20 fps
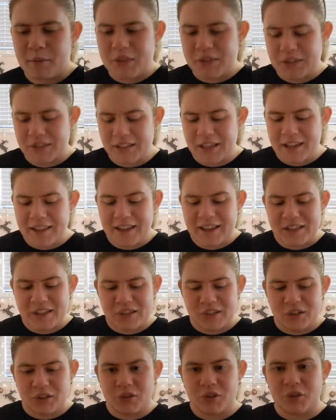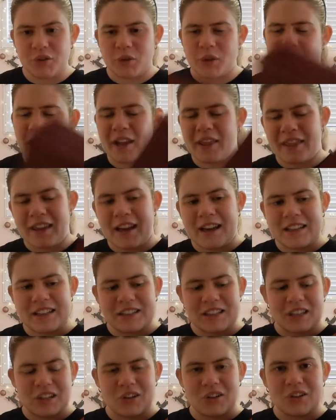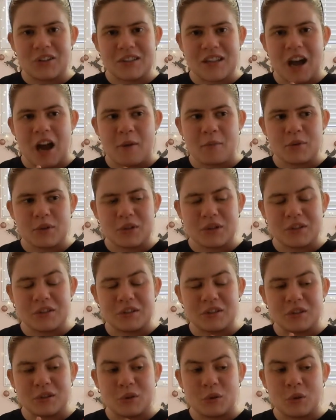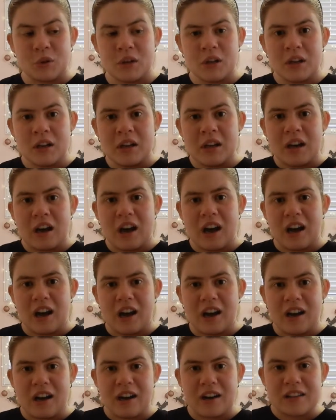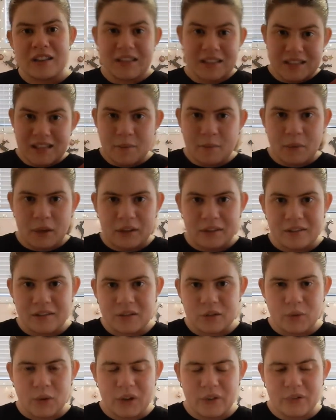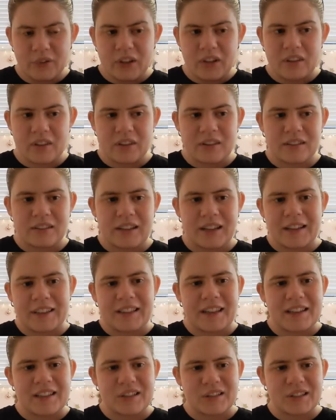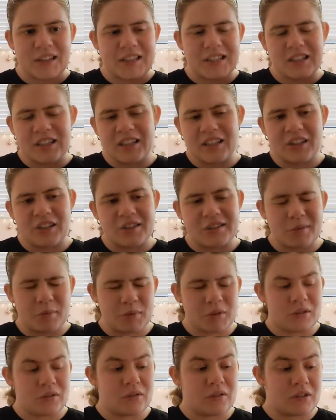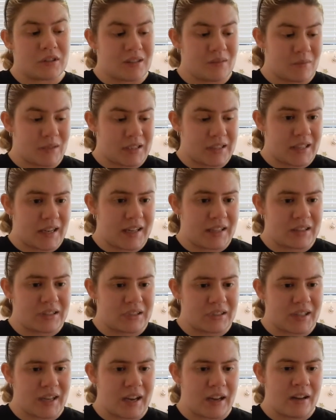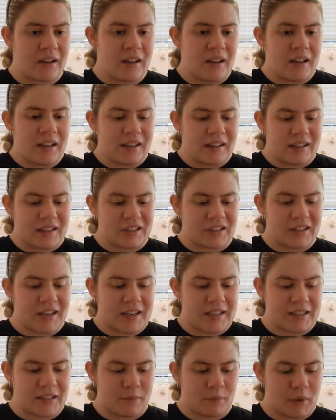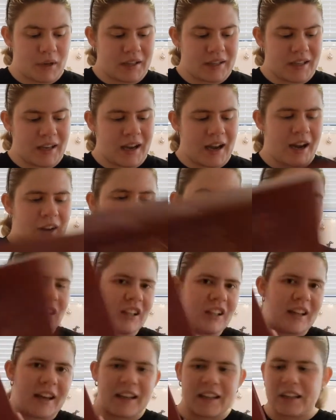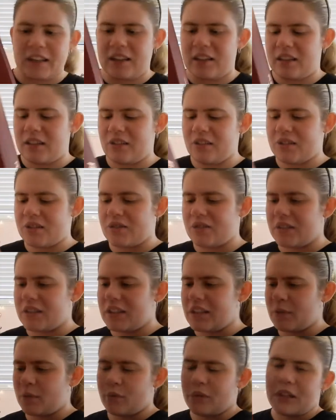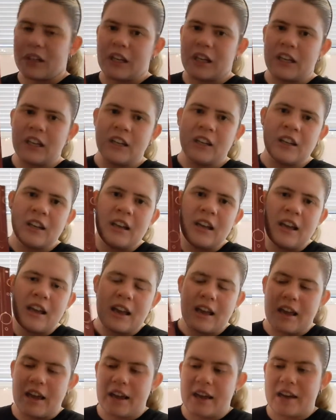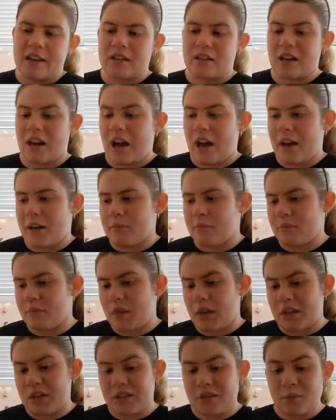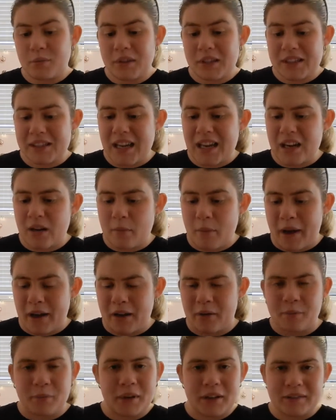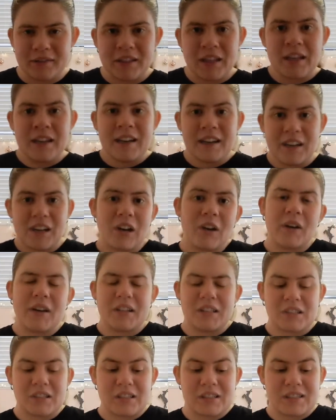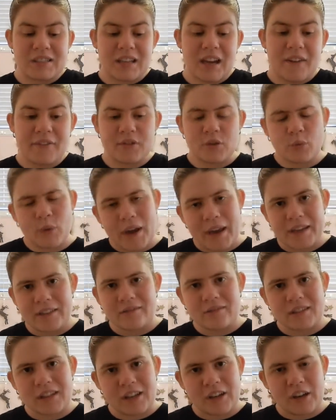So yeah, that's so cool that it goes up till December 25th. Like, that is crazy that it goes up till Christmas Day. So yeah, that's crazy. But yeah, I really like it. It looks really pretty and I'm super excited about it. But now I just have to wait